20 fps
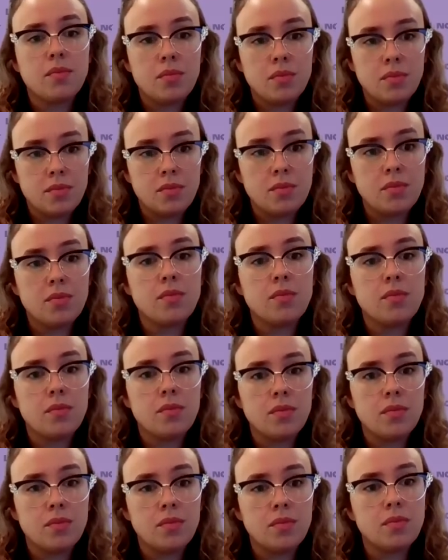
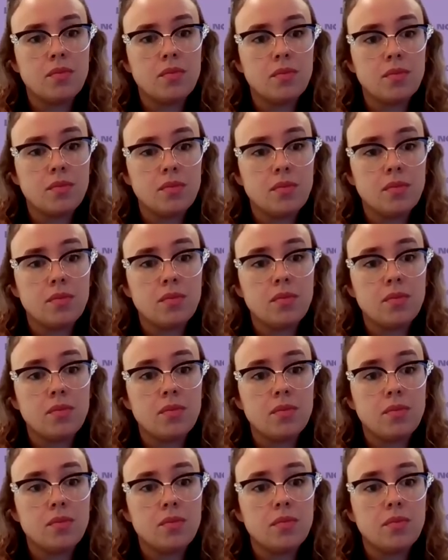
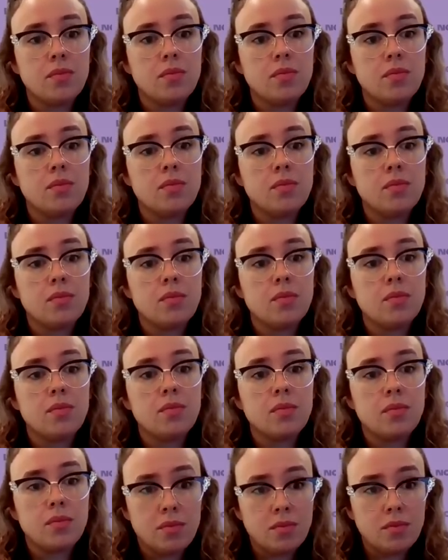
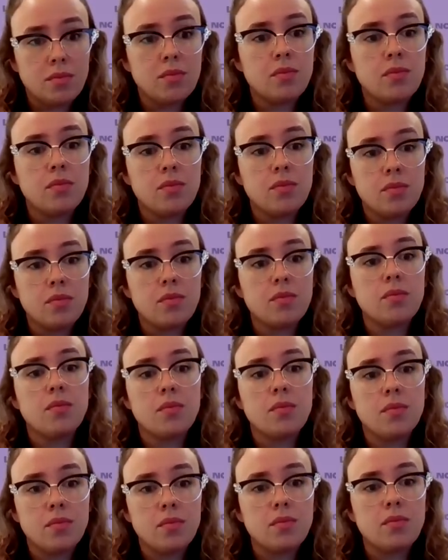
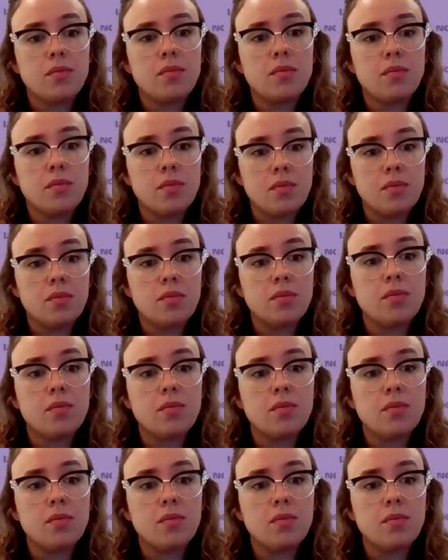[no speech]